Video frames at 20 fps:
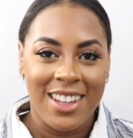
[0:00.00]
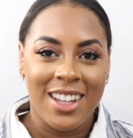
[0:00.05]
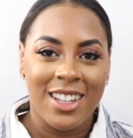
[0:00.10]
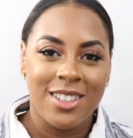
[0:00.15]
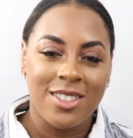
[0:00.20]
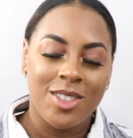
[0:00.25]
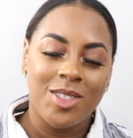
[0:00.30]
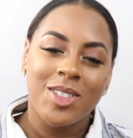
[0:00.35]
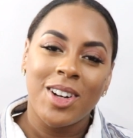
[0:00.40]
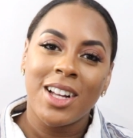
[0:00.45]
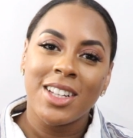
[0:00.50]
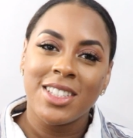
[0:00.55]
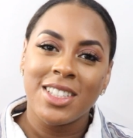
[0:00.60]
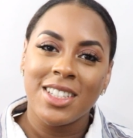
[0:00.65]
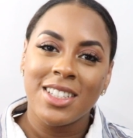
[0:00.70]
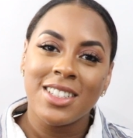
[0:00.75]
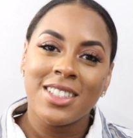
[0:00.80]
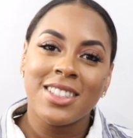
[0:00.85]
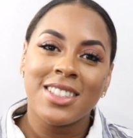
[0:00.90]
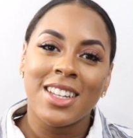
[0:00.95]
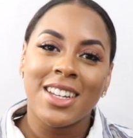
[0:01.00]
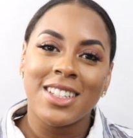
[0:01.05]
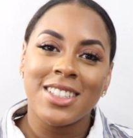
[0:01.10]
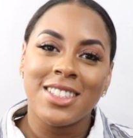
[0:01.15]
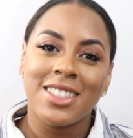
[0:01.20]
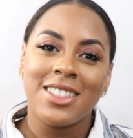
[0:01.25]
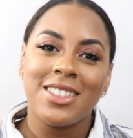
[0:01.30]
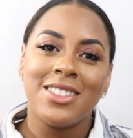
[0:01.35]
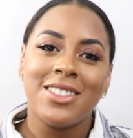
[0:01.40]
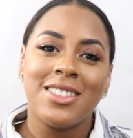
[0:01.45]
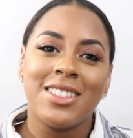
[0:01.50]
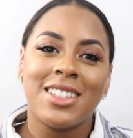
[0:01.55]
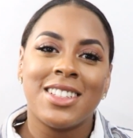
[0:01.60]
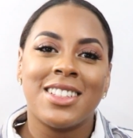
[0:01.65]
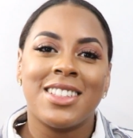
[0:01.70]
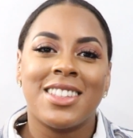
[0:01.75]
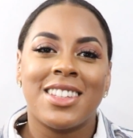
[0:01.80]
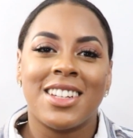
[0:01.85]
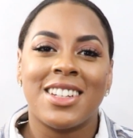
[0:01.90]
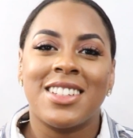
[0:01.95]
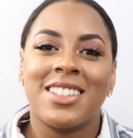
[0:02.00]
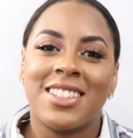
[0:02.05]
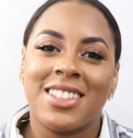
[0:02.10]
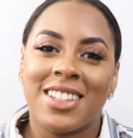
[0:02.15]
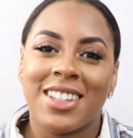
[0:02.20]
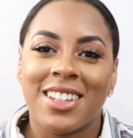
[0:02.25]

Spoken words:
Thanks for watching, stay tuned, and thank us